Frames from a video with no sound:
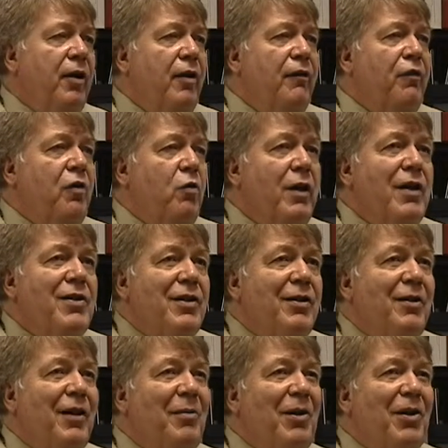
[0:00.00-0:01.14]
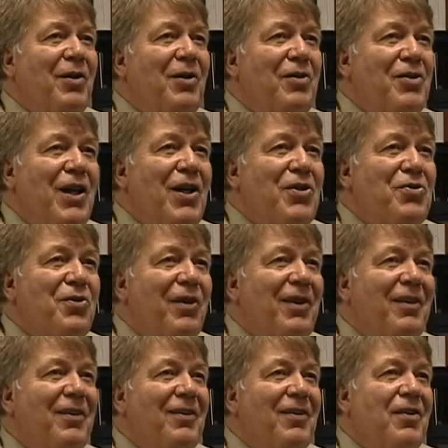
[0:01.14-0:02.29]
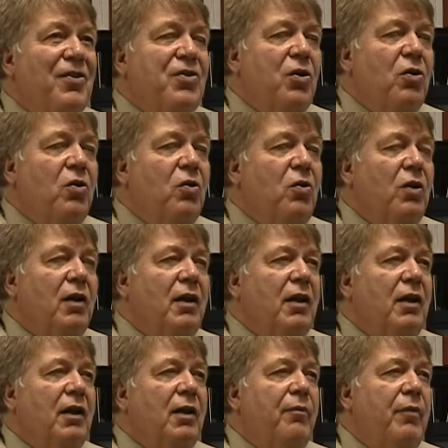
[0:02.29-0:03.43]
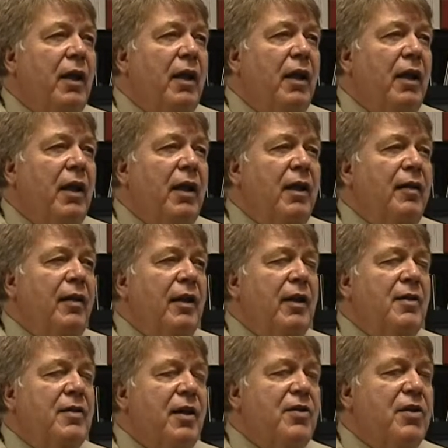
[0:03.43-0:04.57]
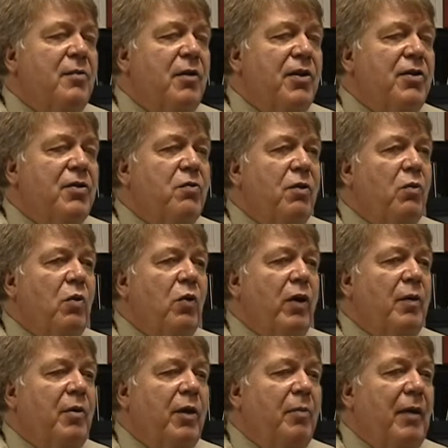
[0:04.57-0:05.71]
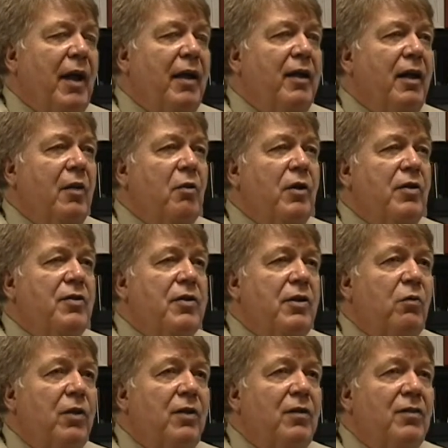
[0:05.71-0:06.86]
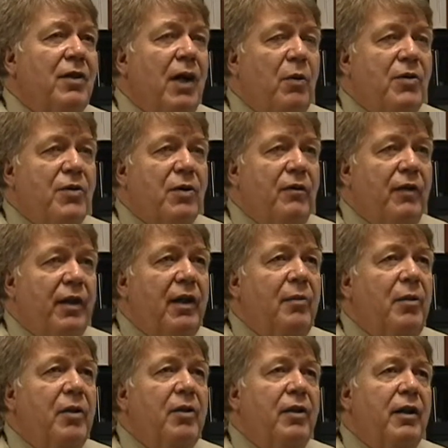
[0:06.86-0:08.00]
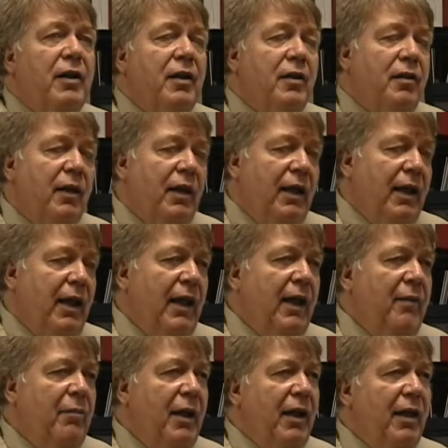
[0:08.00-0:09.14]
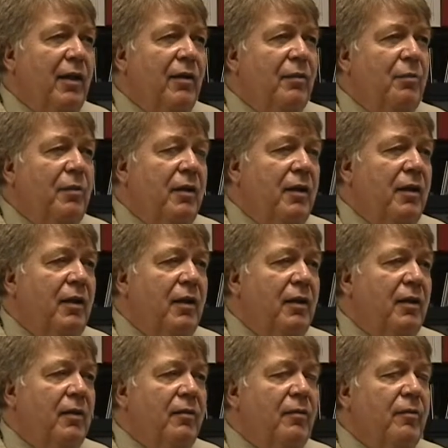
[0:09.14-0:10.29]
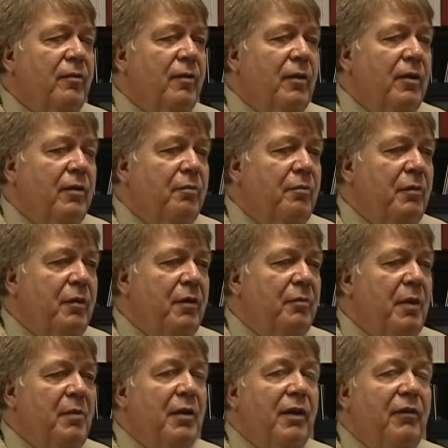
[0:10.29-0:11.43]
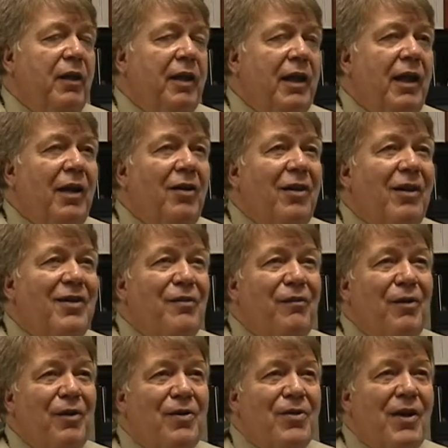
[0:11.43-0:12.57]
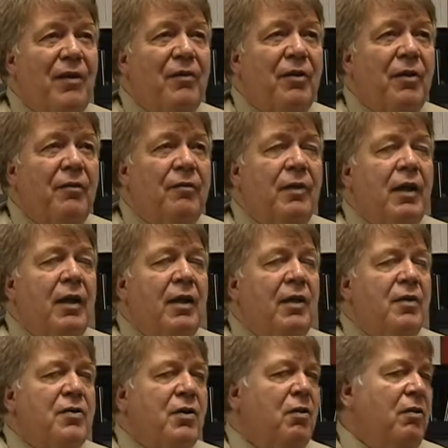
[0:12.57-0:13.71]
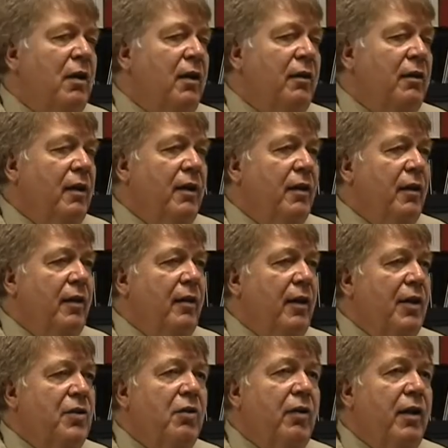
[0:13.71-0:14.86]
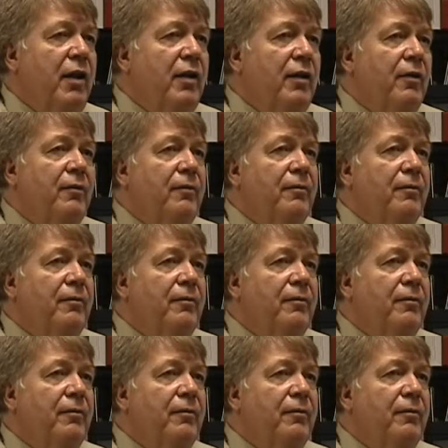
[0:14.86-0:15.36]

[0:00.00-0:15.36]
there for a reason. I mean, there's a history. So, uh, and I think it's not so much what we're worried about the bad guy. We're interested in what's how it's serving the community and and making the the, uh, the people living in the areas feel safer. So I, I, I think it's a great idea.